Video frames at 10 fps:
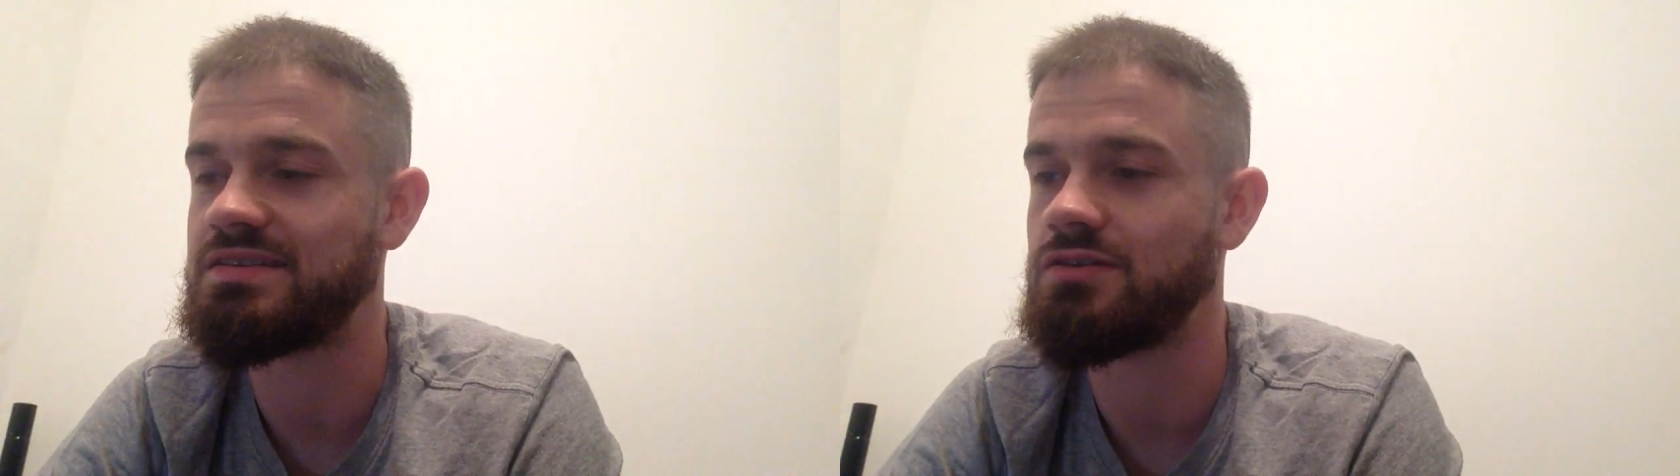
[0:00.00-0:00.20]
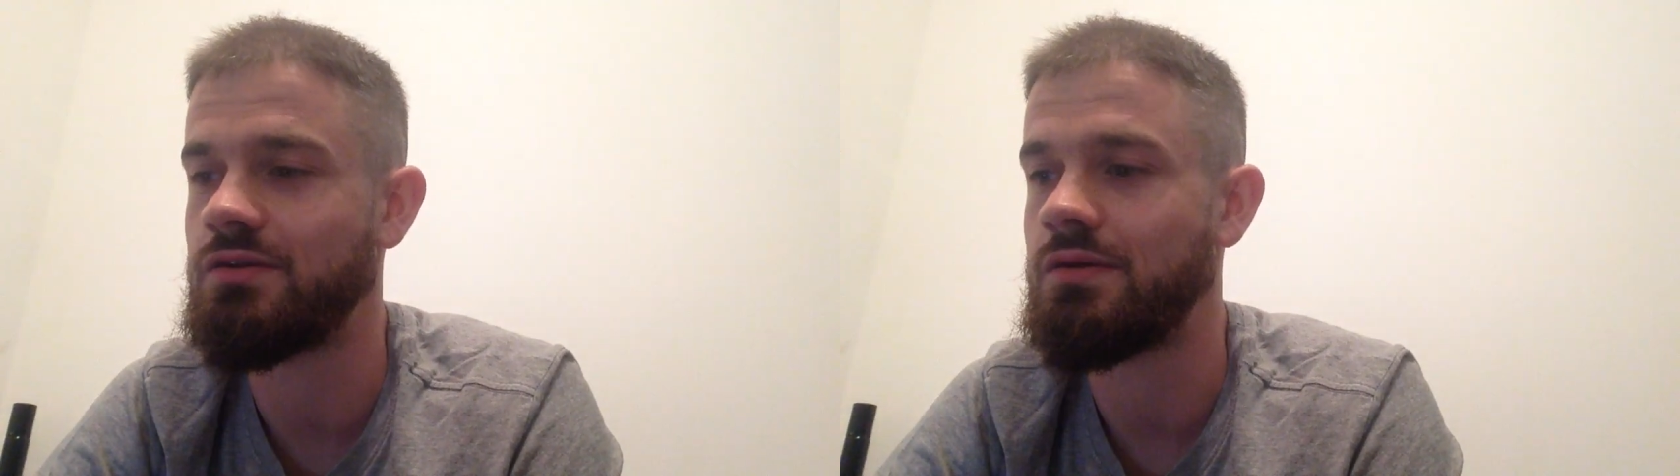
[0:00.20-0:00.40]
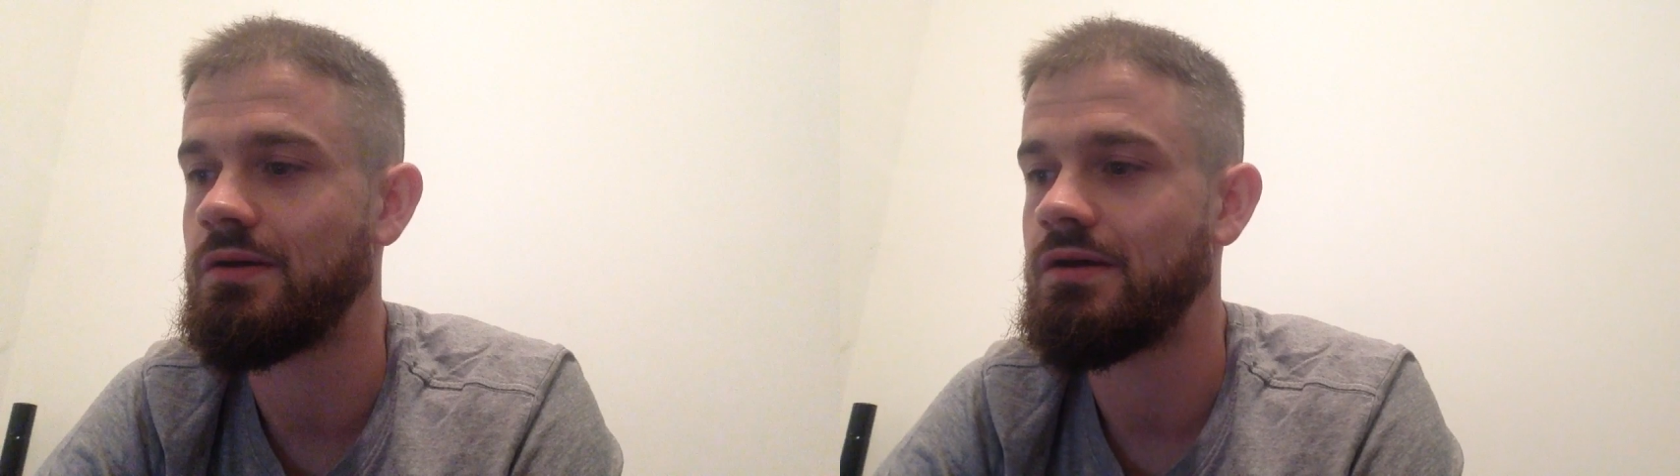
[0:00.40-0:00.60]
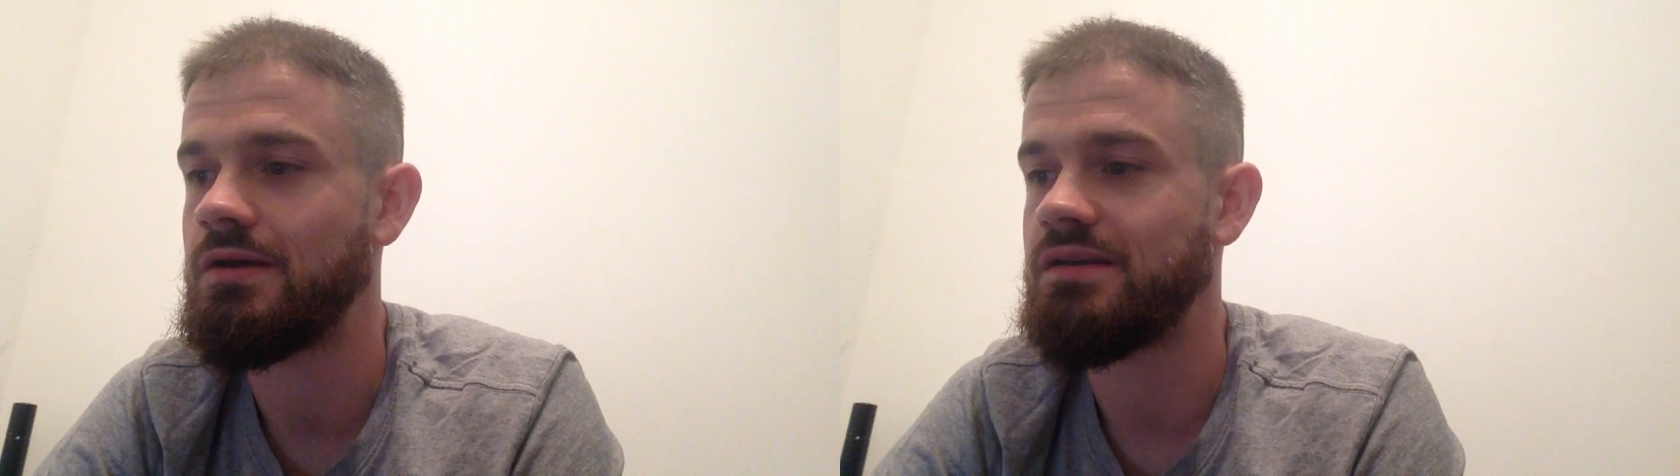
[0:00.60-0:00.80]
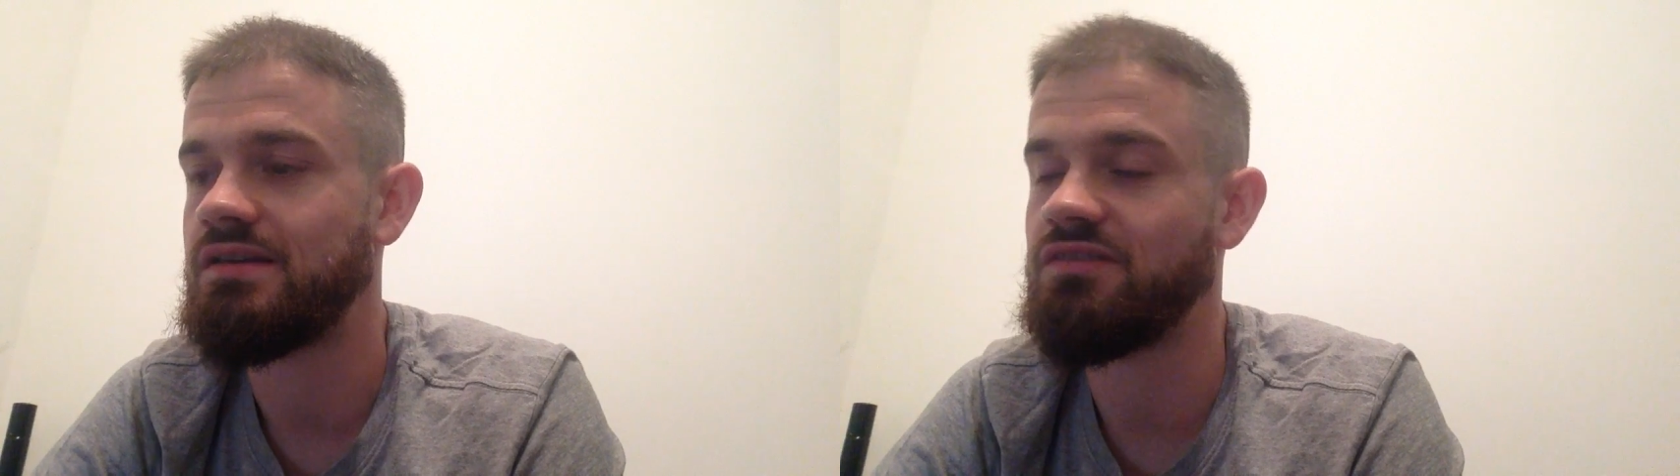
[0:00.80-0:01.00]
so
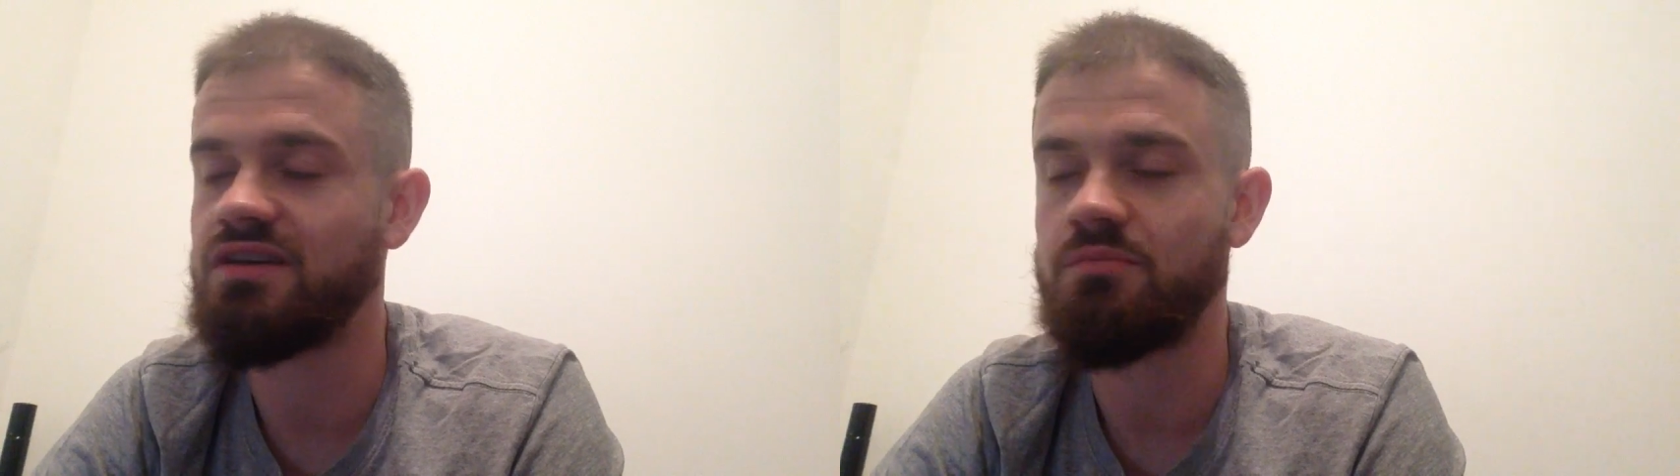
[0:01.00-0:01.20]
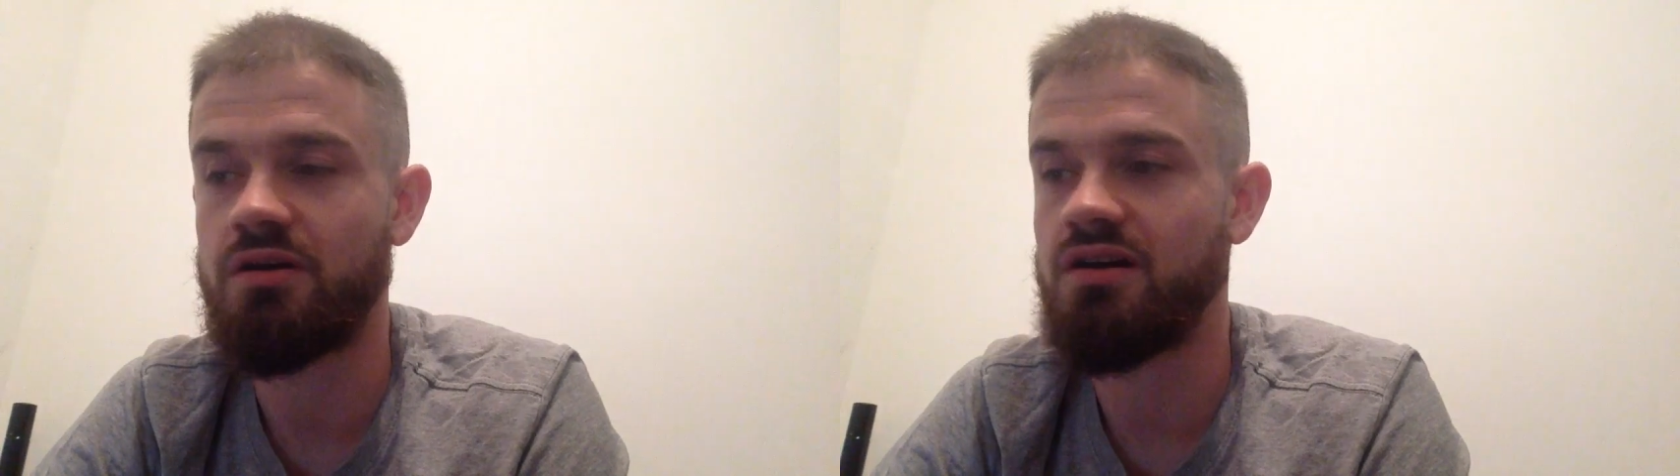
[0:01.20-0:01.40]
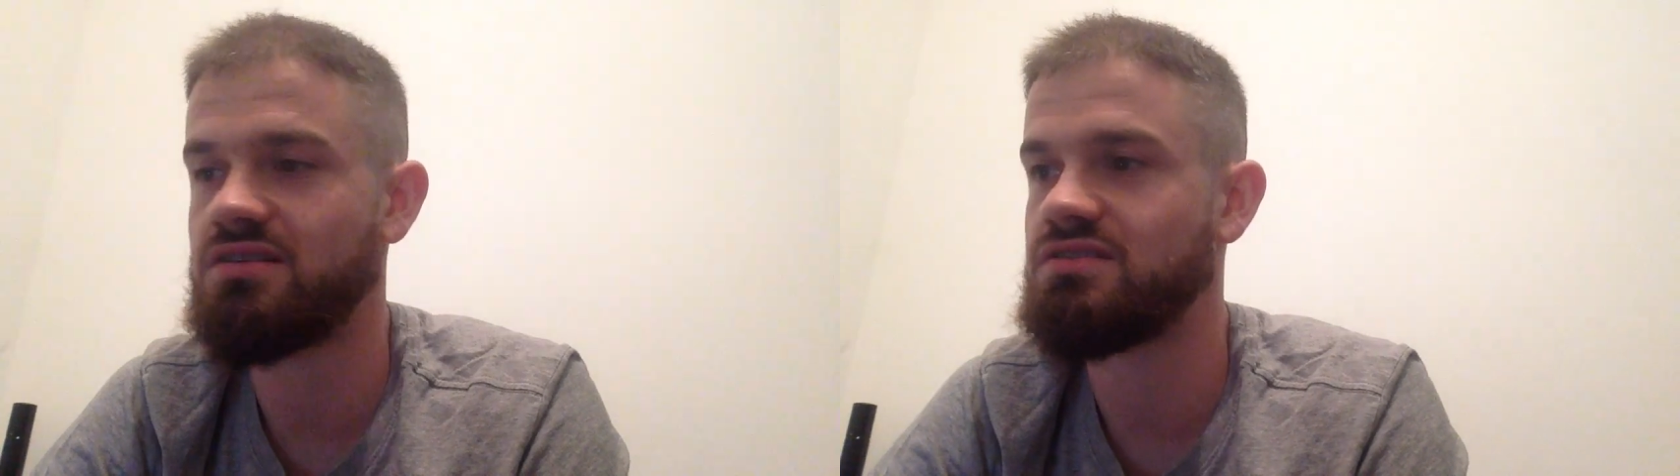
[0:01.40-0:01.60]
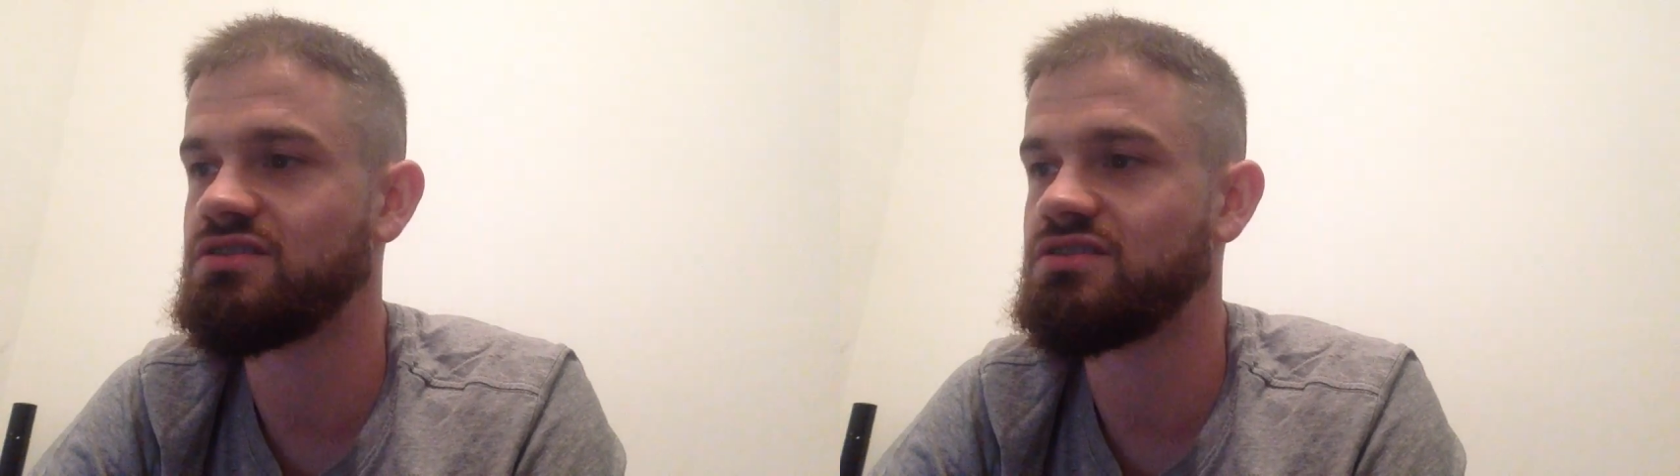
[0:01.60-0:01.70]
definitely a pass.